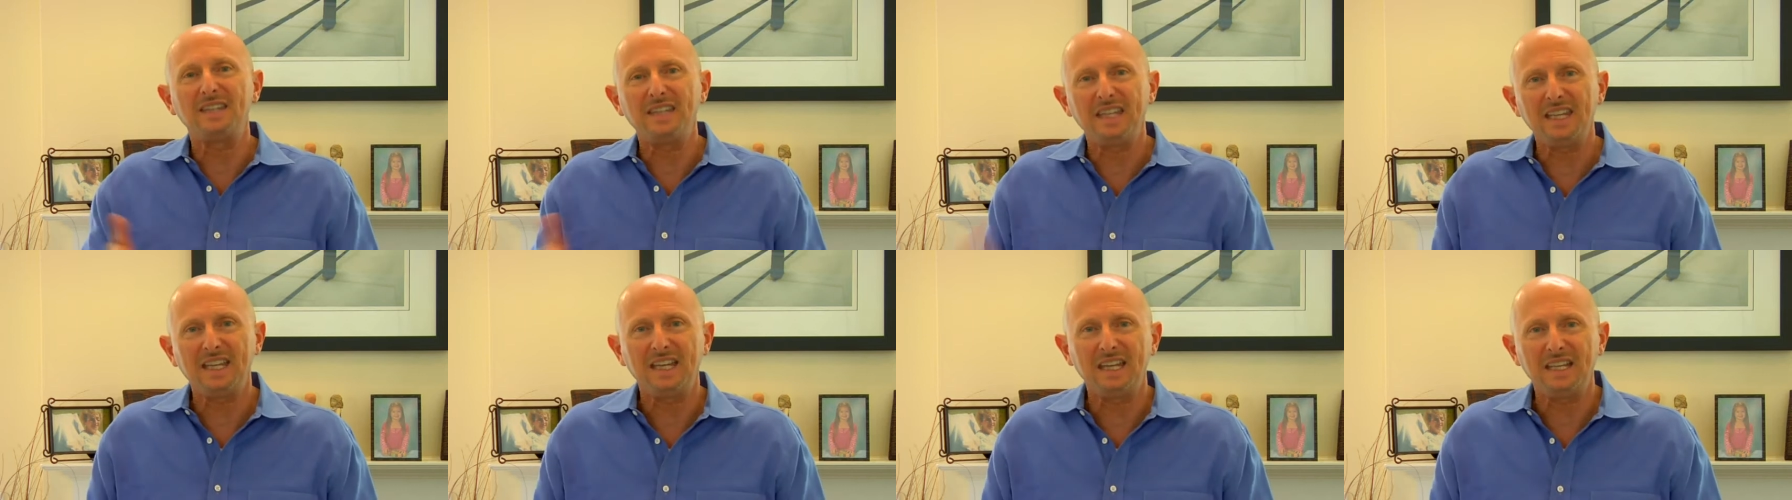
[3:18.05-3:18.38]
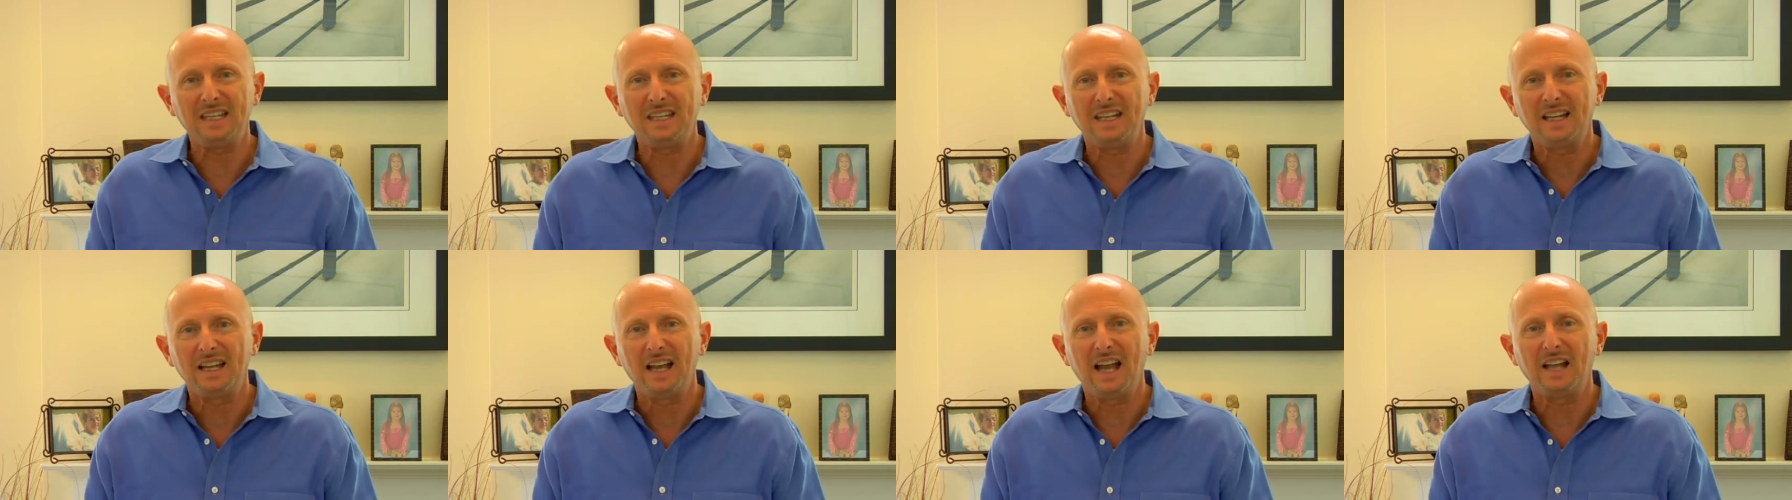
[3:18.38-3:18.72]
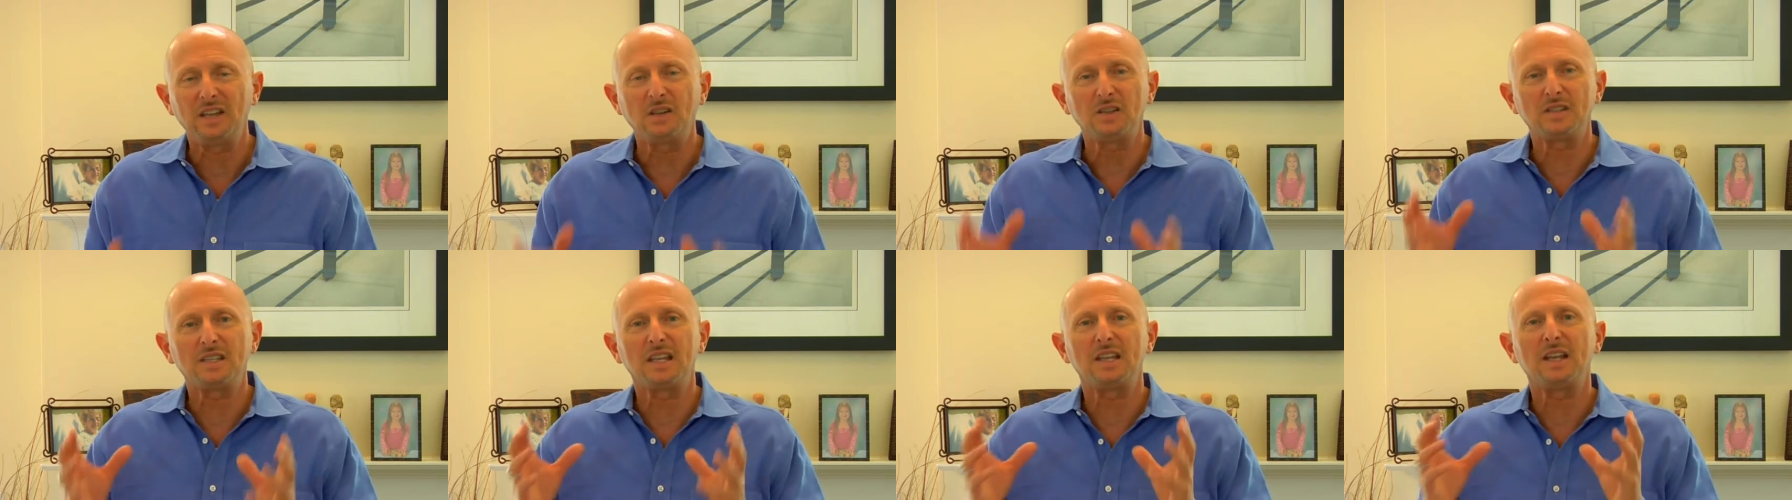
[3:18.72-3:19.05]
need
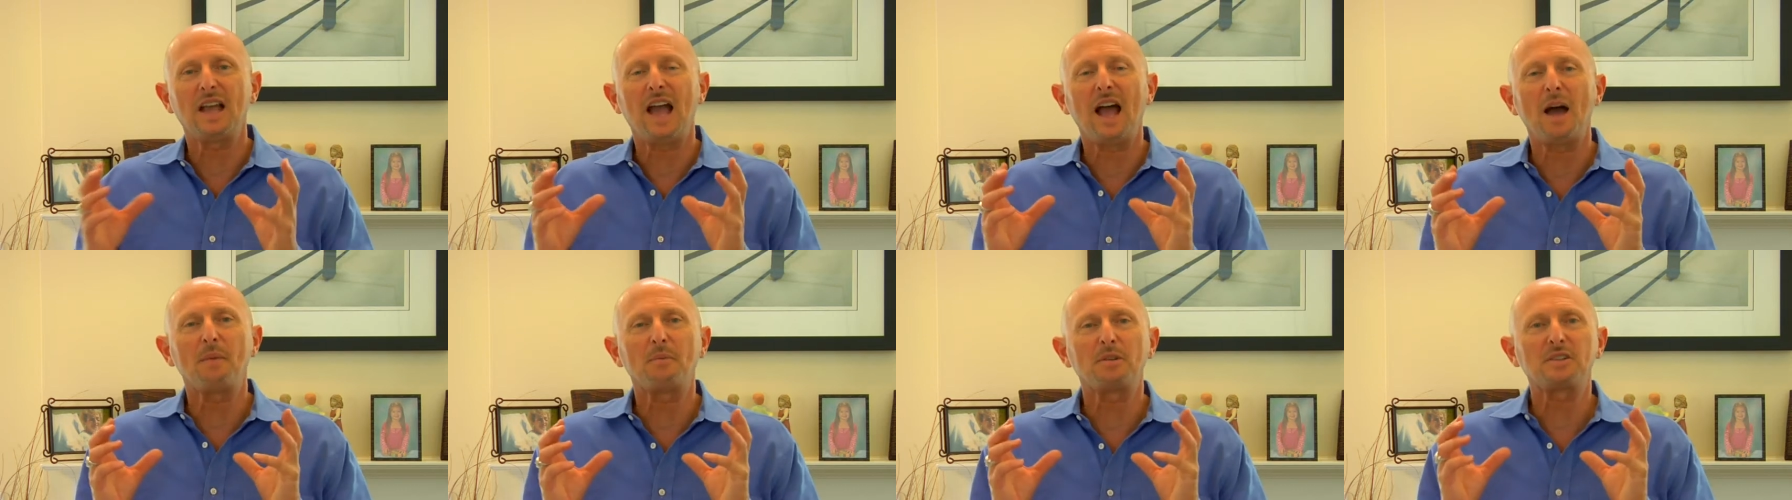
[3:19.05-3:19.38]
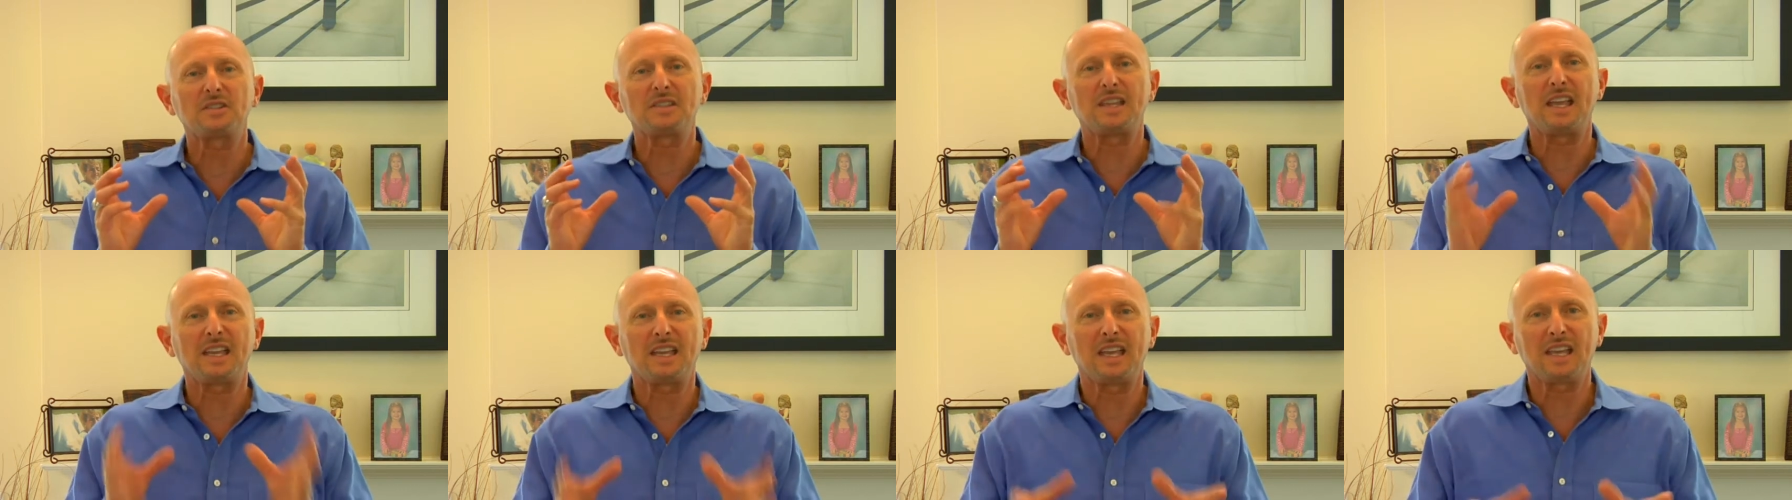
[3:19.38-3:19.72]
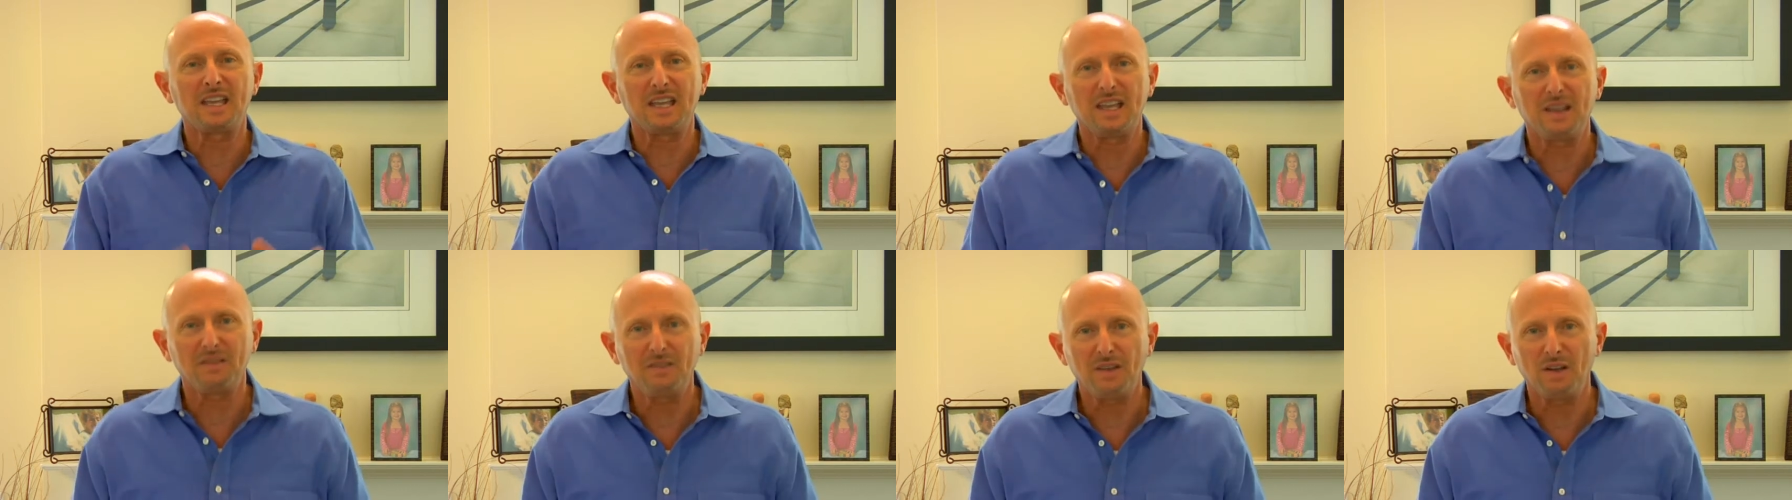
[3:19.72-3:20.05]
and you see how much they
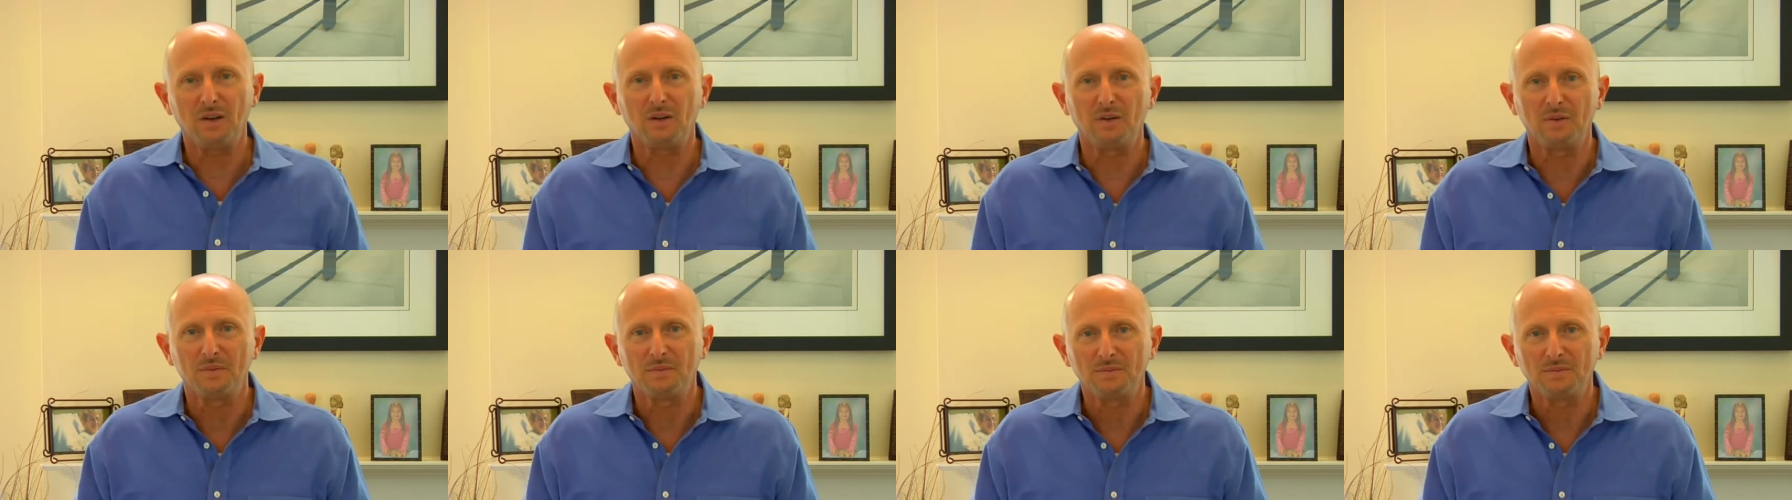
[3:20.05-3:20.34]
can give you.